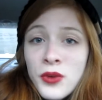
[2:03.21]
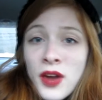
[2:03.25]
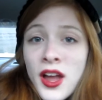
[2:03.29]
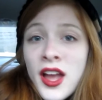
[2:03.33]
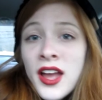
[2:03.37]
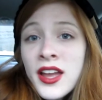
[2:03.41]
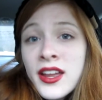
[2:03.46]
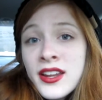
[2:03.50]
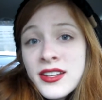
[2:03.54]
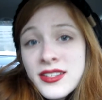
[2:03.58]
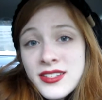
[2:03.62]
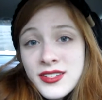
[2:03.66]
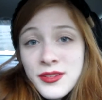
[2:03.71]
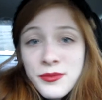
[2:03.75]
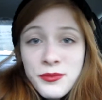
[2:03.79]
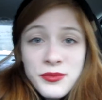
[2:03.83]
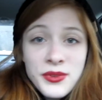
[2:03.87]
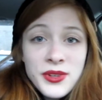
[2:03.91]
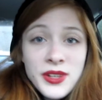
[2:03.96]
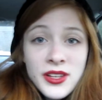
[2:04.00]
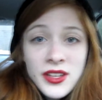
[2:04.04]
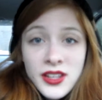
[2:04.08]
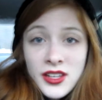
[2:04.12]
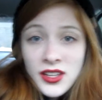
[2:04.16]
right to
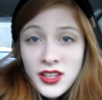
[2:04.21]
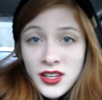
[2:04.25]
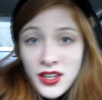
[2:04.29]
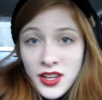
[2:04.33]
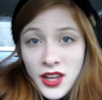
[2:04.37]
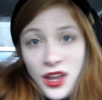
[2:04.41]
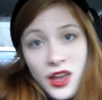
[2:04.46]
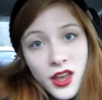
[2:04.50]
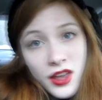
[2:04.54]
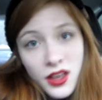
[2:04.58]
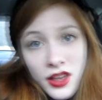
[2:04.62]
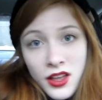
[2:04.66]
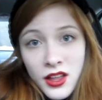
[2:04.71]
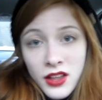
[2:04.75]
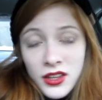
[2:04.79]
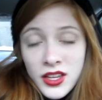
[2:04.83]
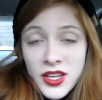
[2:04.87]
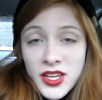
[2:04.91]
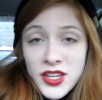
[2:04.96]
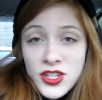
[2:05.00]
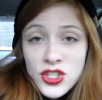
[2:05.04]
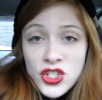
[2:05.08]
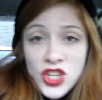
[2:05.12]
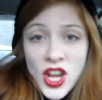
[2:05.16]
be
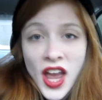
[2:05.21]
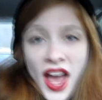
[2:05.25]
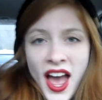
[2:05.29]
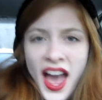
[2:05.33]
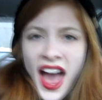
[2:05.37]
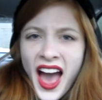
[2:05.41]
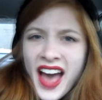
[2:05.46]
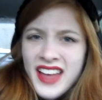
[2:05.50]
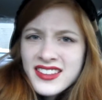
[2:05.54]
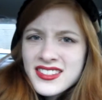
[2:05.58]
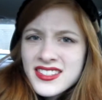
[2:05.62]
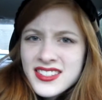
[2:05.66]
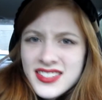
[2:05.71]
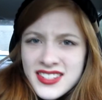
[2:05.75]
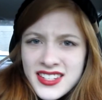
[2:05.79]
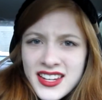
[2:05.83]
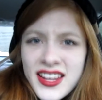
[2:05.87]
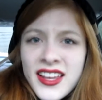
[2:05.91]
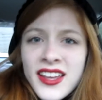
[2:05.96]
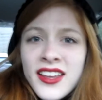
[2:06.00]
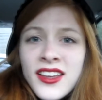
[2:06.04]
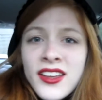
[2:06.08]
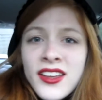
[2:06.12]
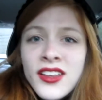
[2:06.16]
hellish. I
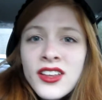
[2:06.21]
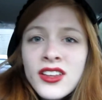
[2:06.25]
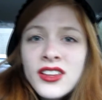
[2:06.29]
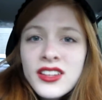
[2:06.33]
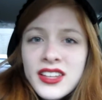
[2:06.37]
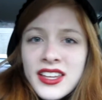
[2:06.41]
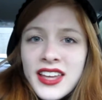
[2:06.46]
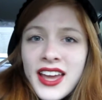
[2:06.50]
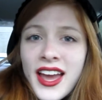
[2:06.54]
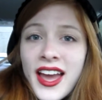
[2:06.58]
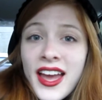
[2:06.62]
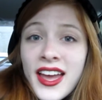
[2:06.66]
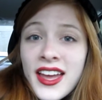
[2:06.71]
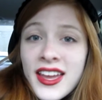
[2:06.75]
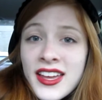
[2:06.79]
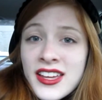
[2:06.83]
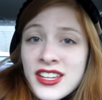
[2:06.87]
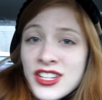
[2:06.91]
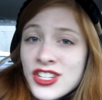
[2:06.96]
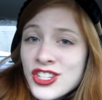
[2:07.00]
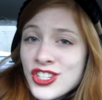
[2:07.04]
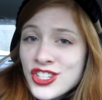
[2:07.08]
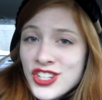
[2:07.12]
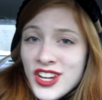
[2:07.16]
still get
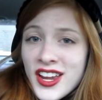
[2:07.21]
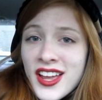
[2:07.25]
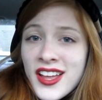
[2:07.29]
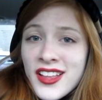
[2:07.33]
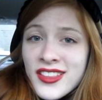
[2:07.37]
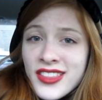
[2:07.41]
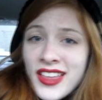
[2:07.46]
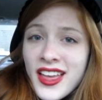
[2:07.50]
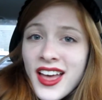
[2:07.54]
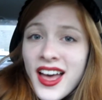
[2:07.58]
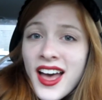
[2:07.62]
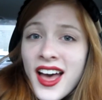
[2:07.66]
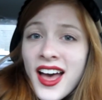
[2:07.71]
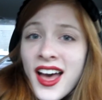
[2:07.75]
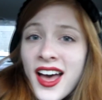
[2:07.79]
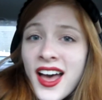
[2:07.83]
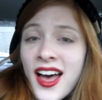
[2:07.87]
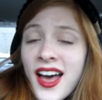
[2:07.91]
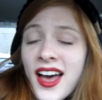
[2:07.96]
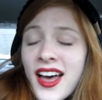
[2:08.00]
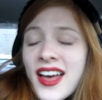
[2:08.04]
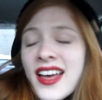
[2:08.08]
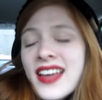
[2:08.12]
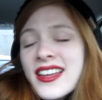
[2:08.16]

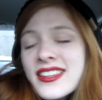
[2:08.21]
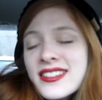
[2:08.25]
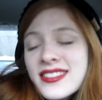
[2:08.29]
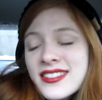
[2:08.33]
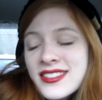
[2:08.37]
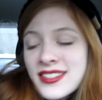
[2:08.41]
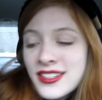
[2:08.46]
jealous.